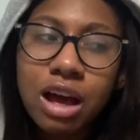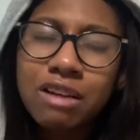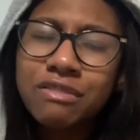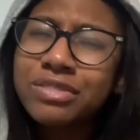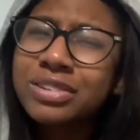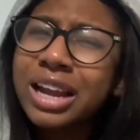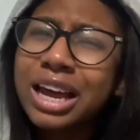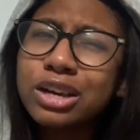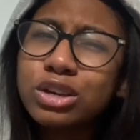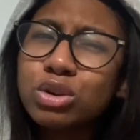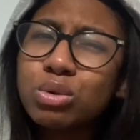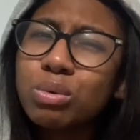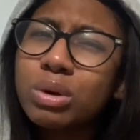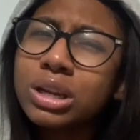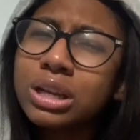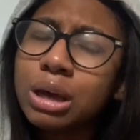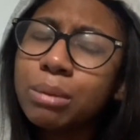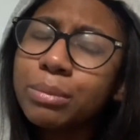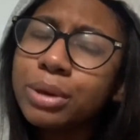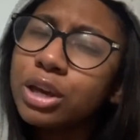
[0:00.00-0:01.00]
I feel like you
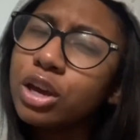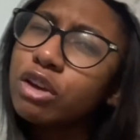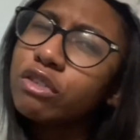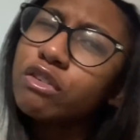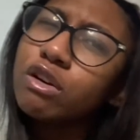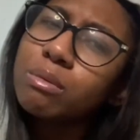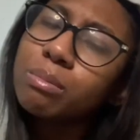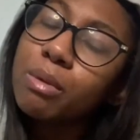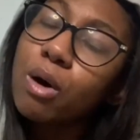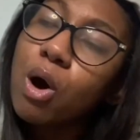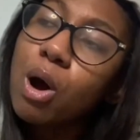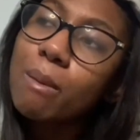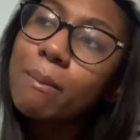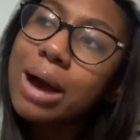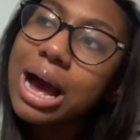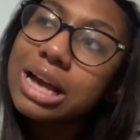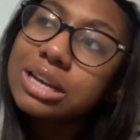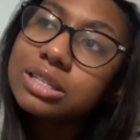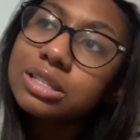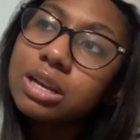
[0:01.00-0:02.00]
wouldn't let me give up on
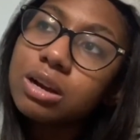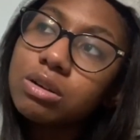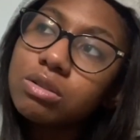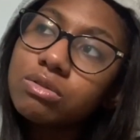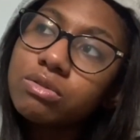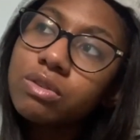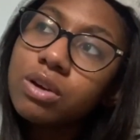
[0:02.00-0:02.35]
myself.